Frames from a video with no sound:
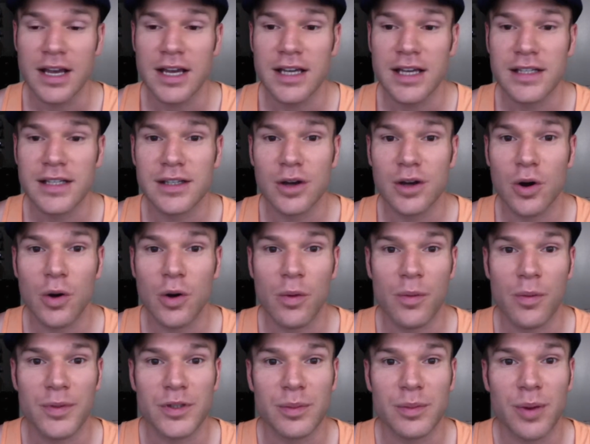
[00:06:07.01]
So
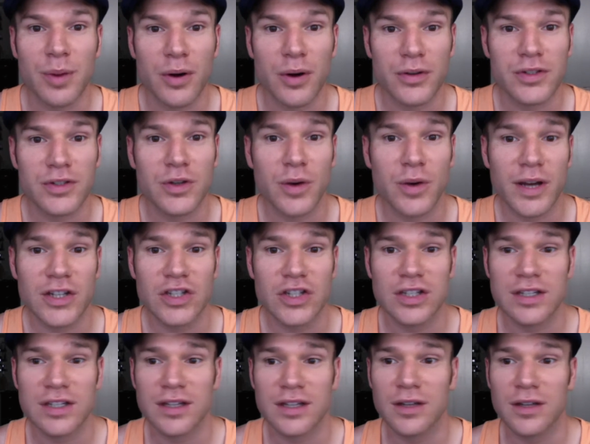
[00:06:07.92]
post
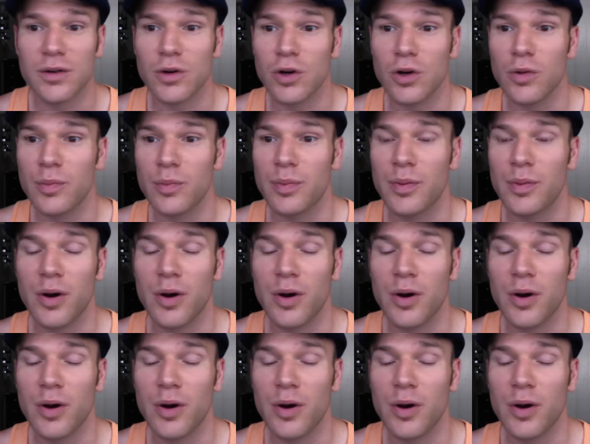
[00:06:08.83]
questions in the group,